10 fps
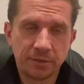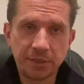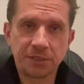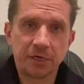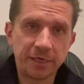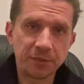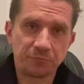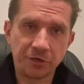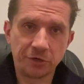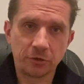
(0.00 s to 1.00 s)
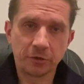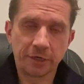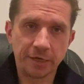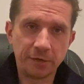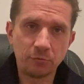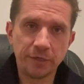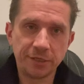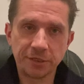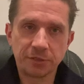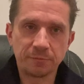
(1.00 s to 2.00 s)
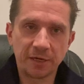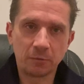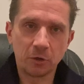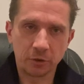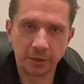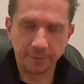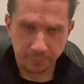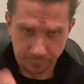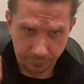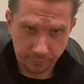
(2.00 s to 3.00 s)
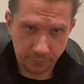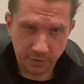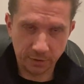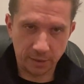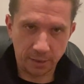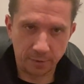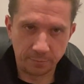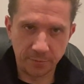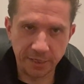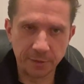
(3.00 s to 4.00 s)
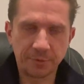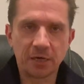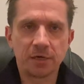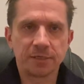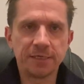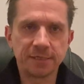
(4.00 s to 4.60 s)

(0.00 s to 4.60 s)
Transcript: This guy is pretty good looking. He, he did some male modeling um, in the past.